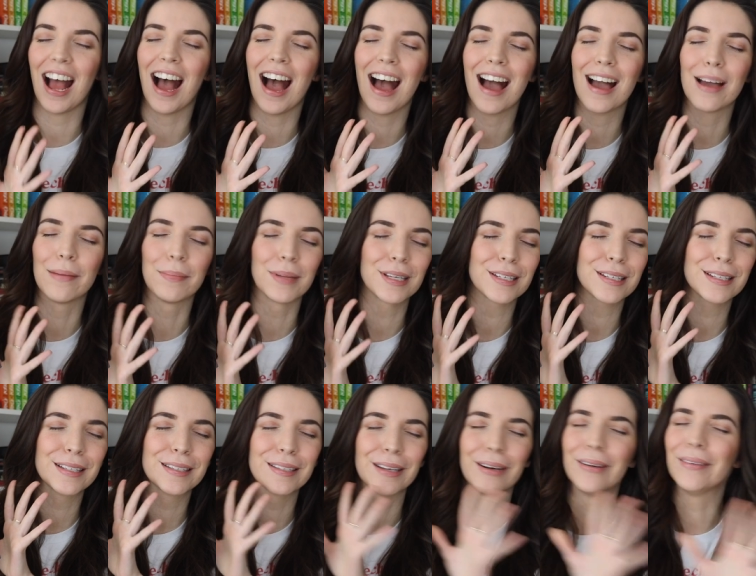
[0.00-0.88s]
I'm
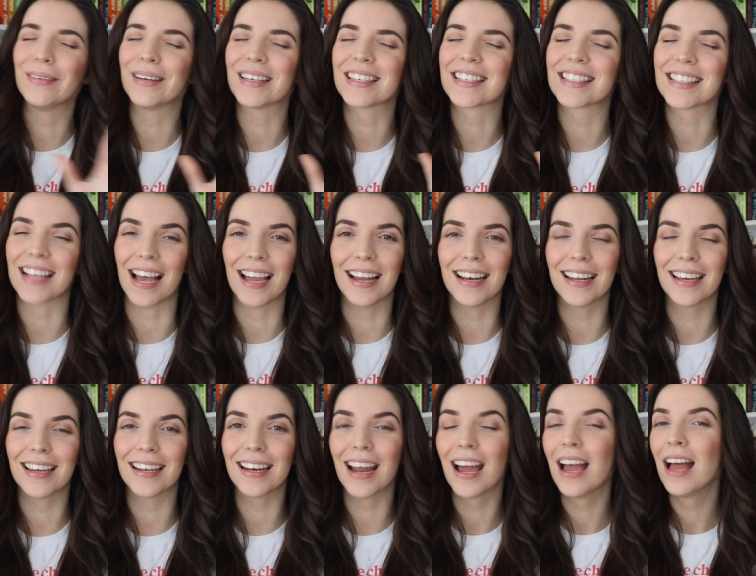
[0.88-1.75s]
so
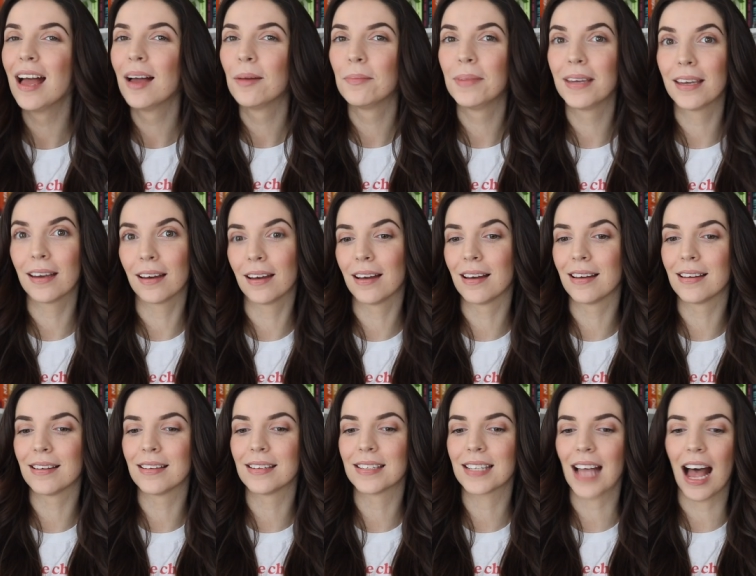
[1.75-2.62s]
excited
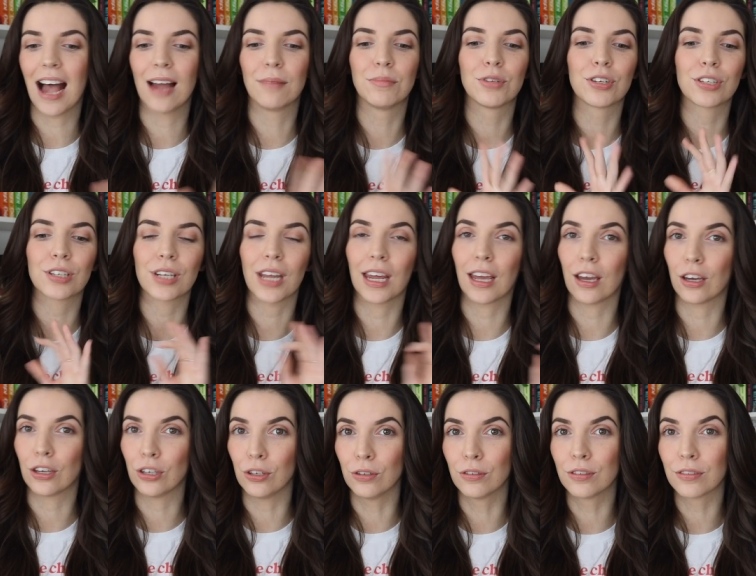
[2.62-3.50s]
because I'm just like a
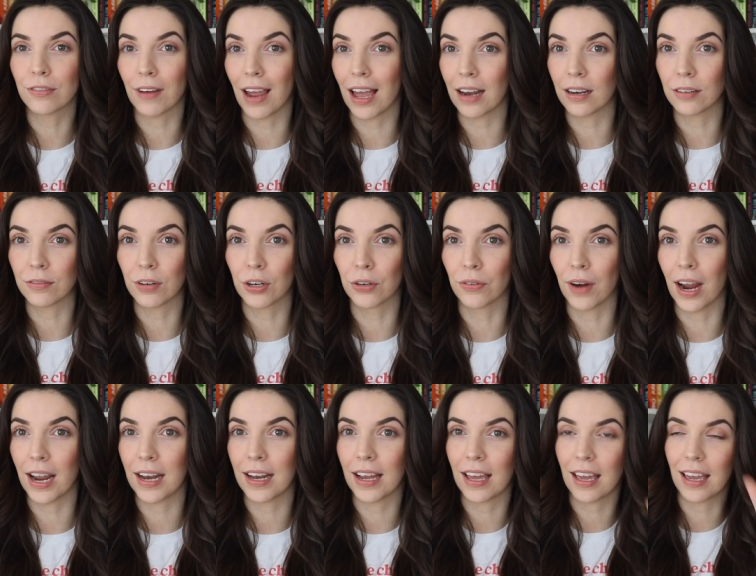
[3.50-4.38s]
huge fan of her
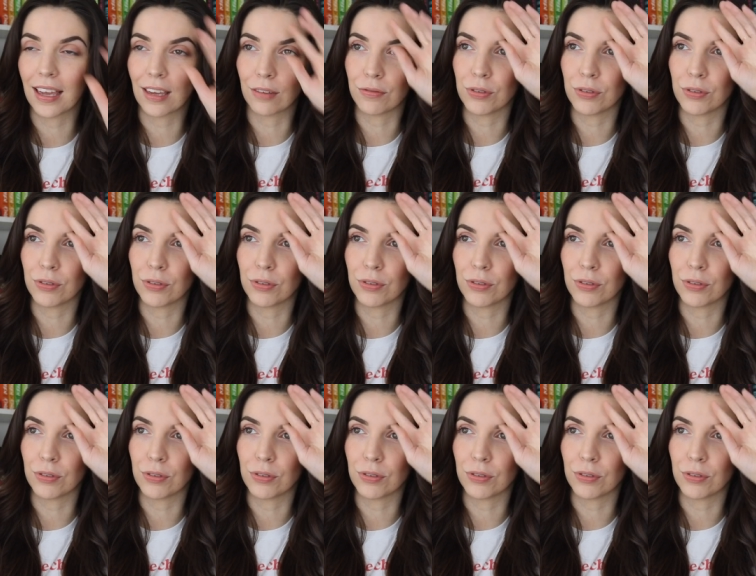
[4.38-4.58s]
writing.